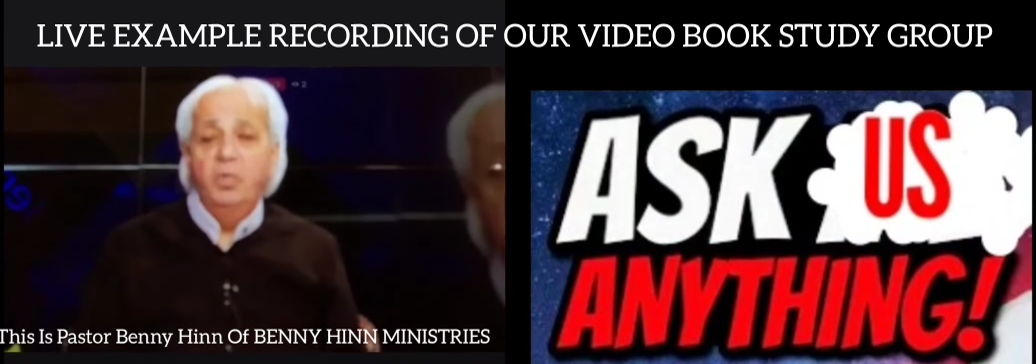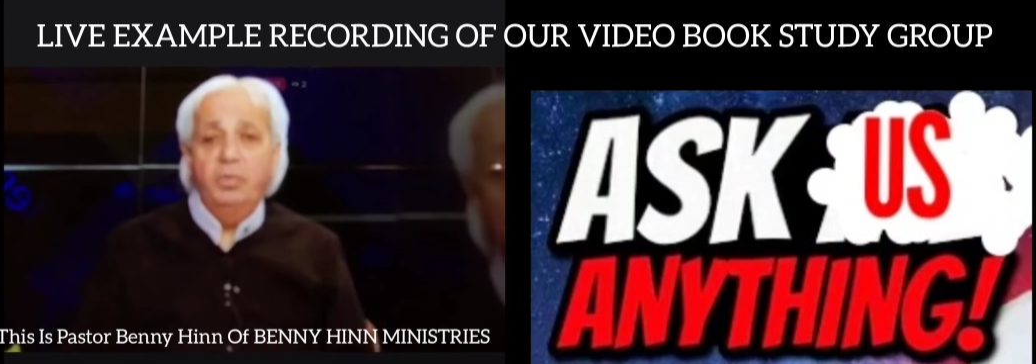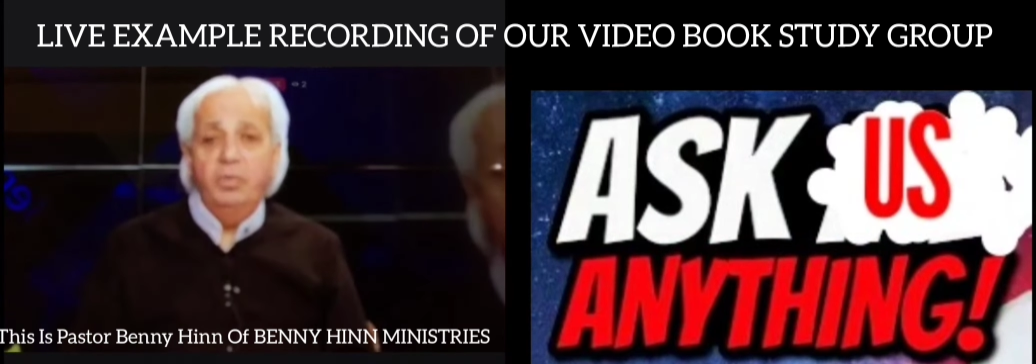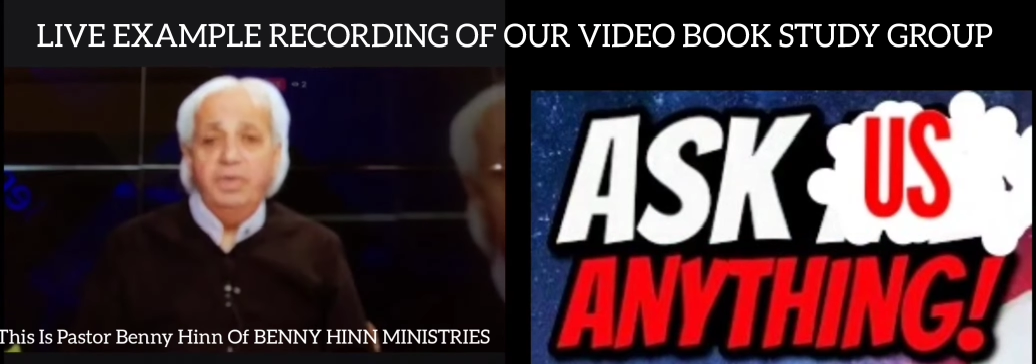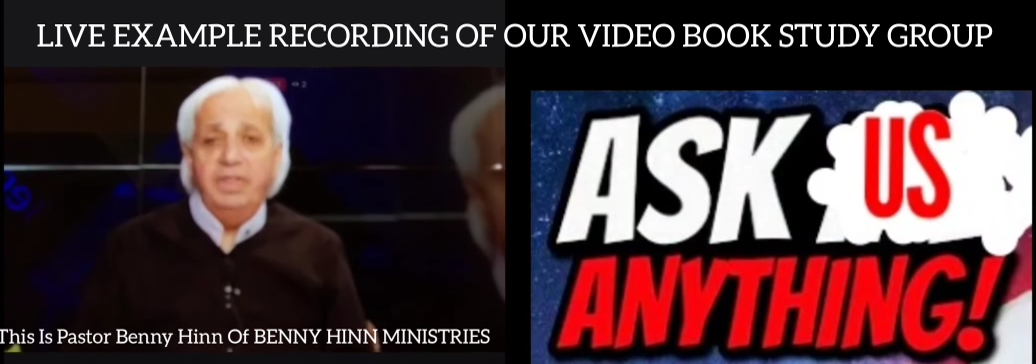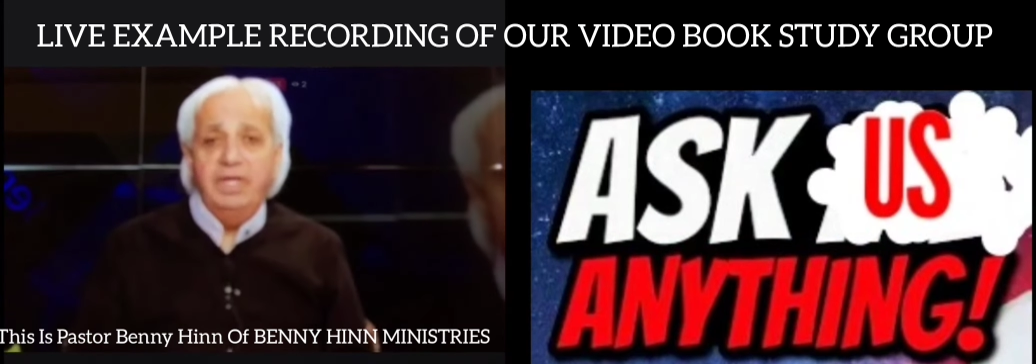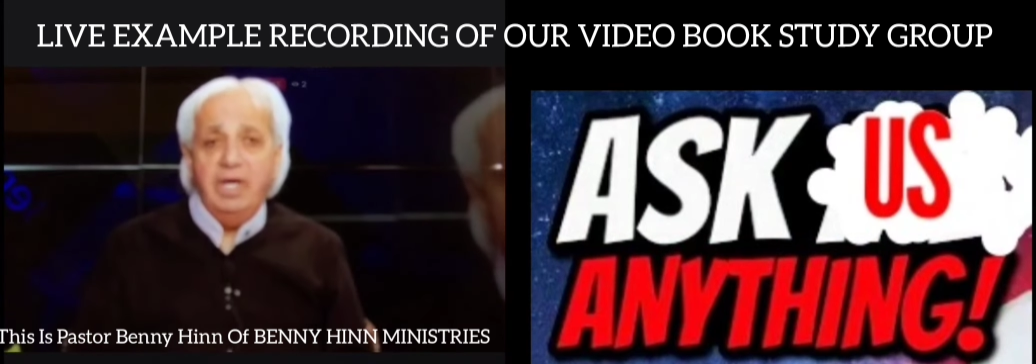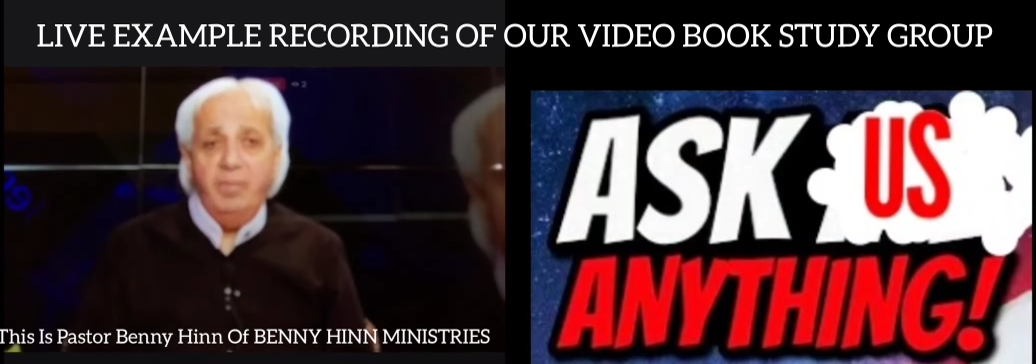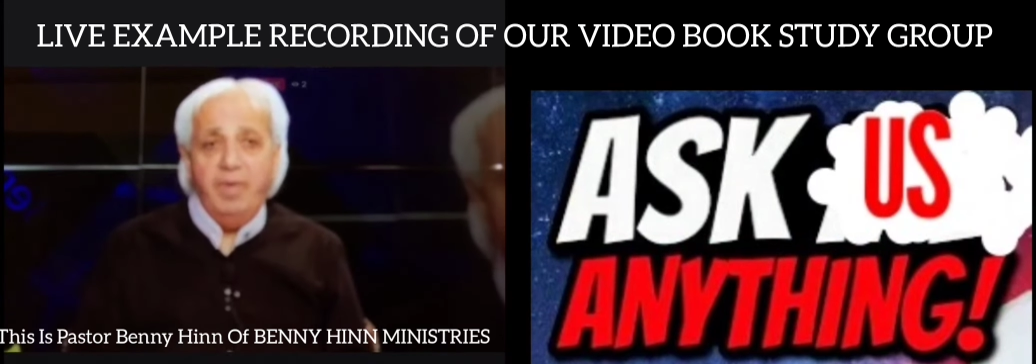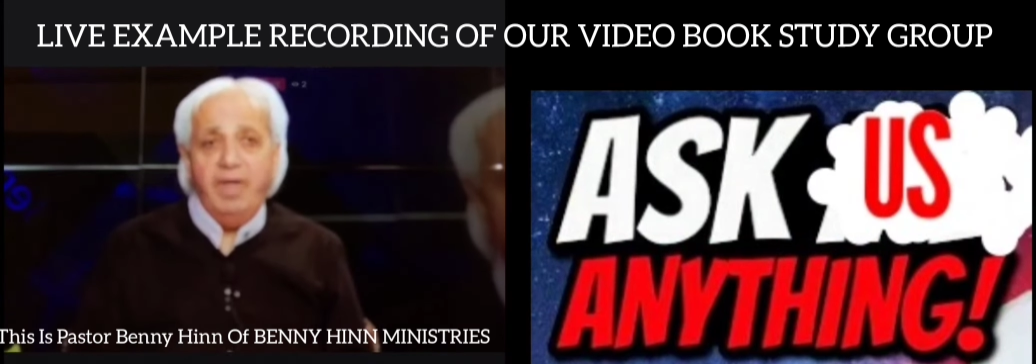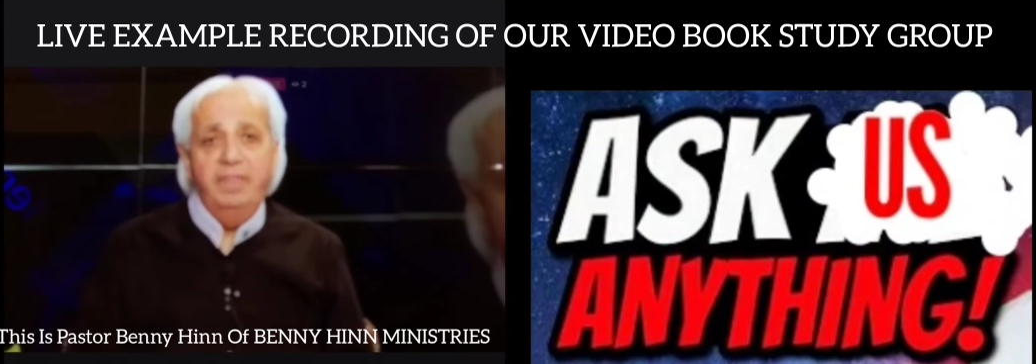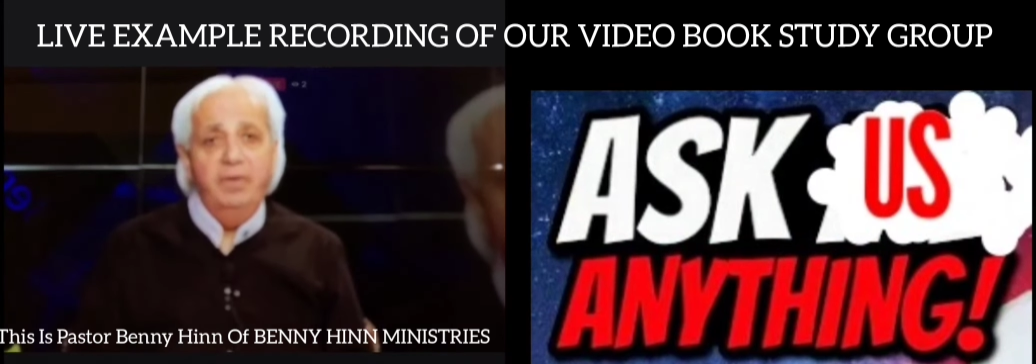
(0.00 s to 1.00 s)
when we think
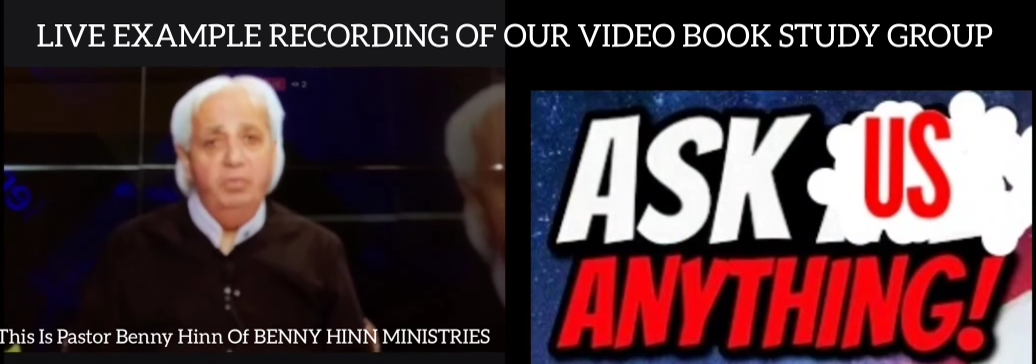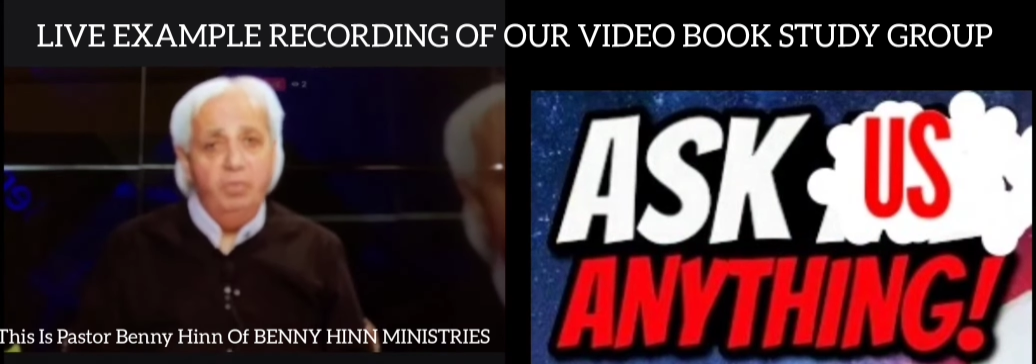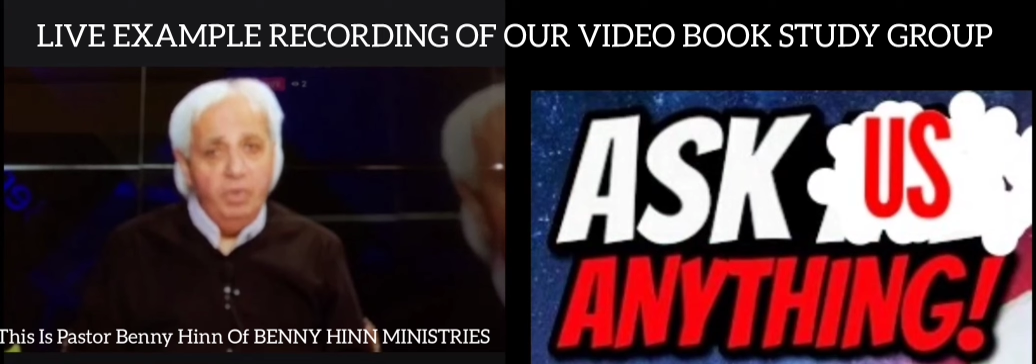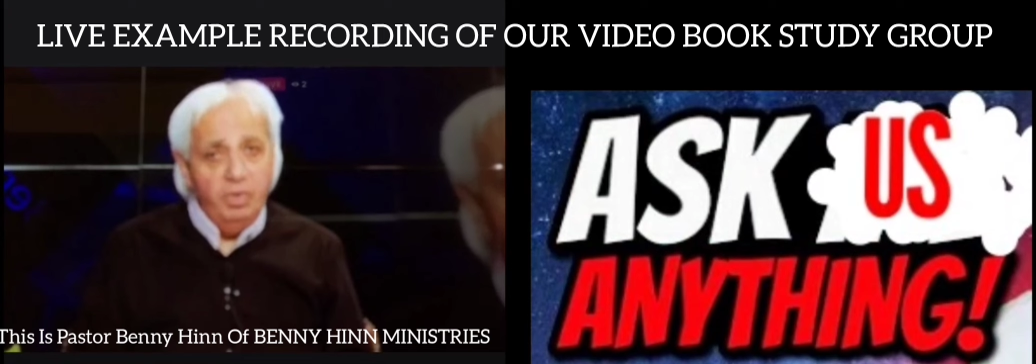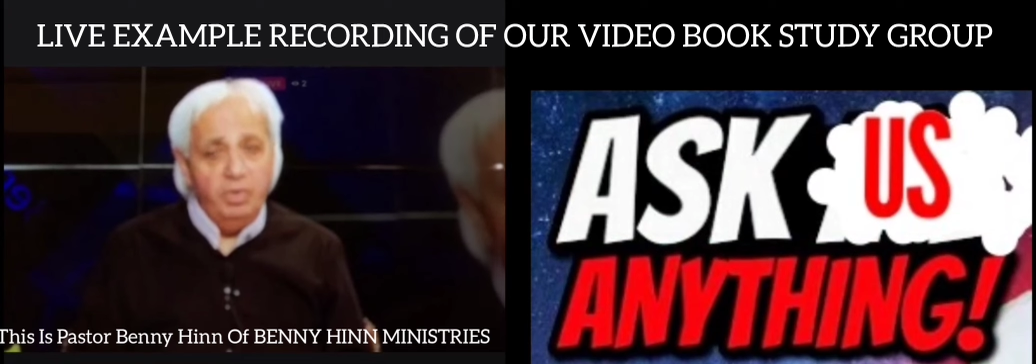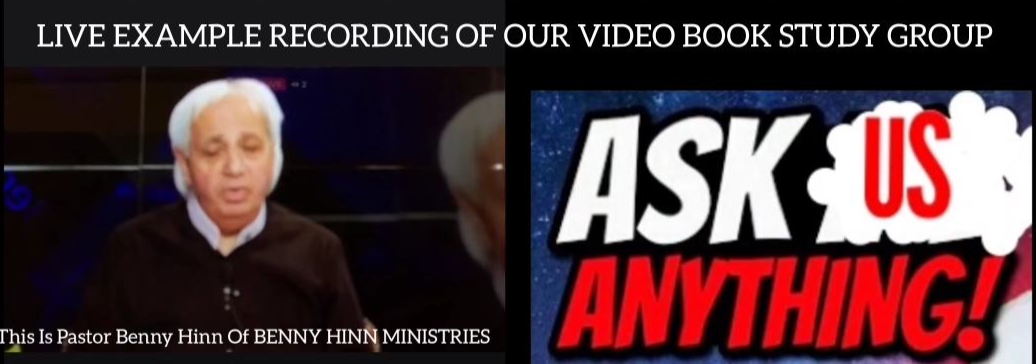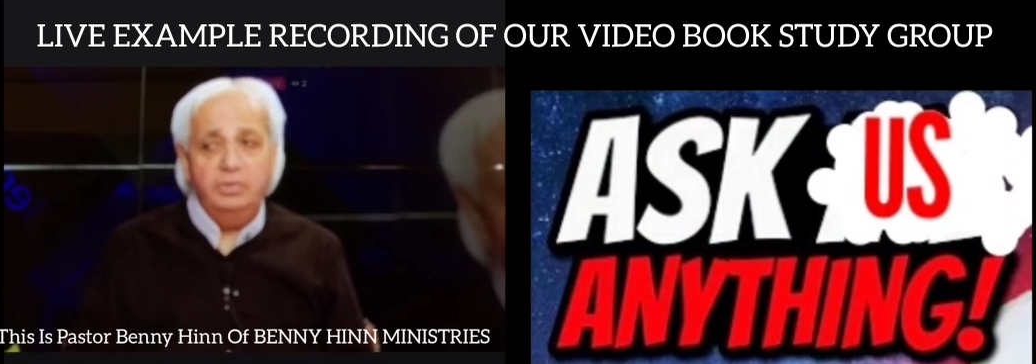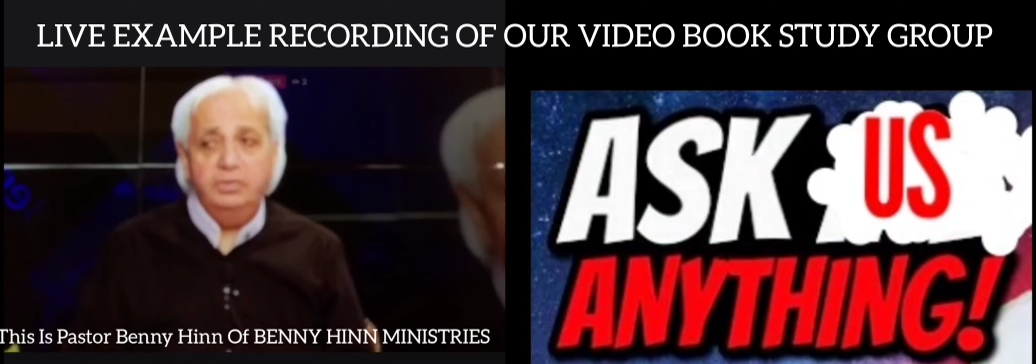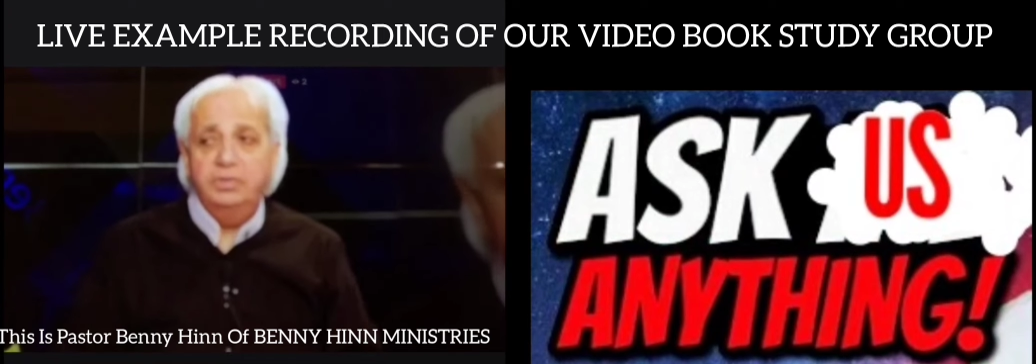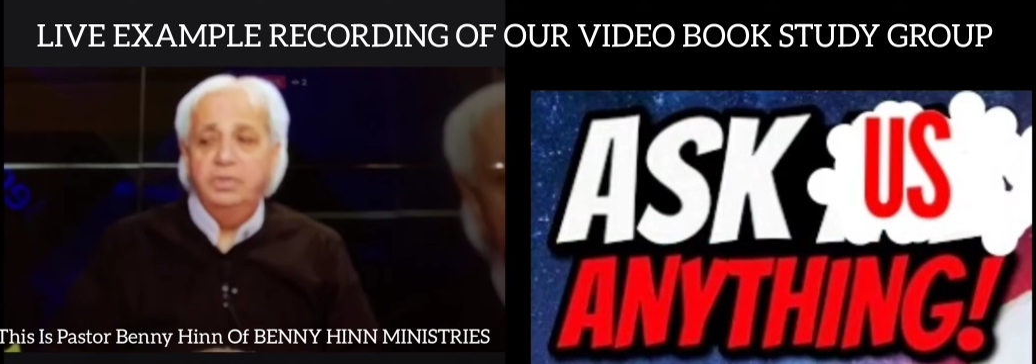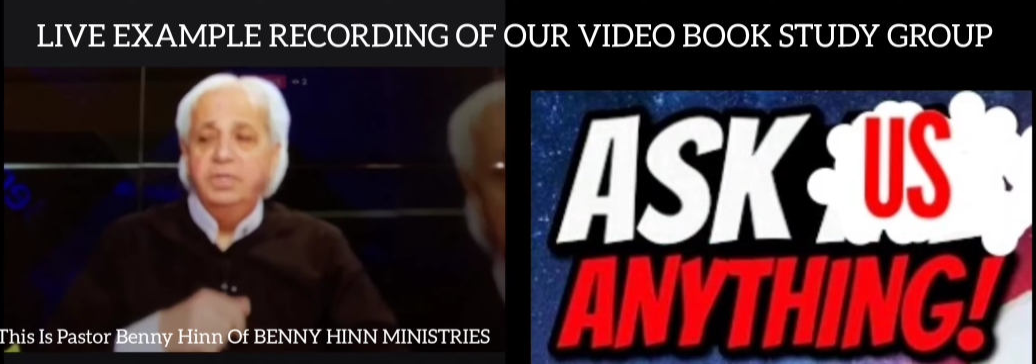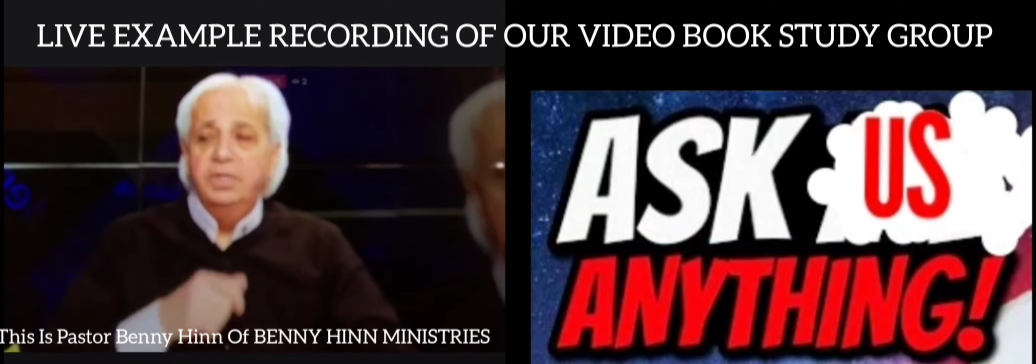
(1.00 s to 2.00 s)
about the
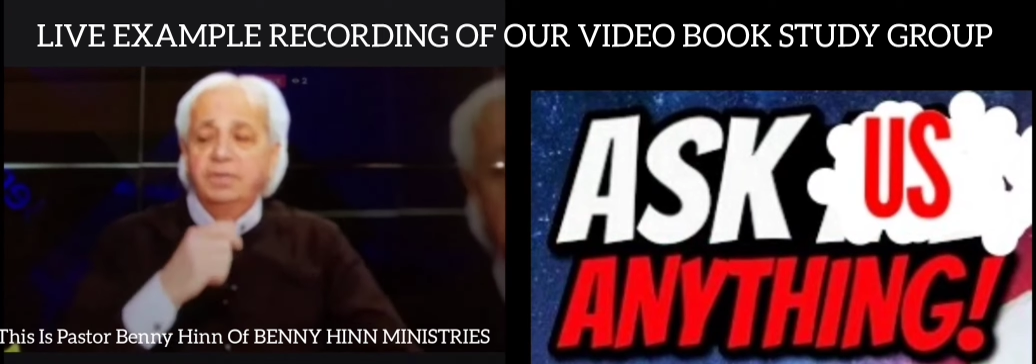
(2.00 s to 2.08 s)
world.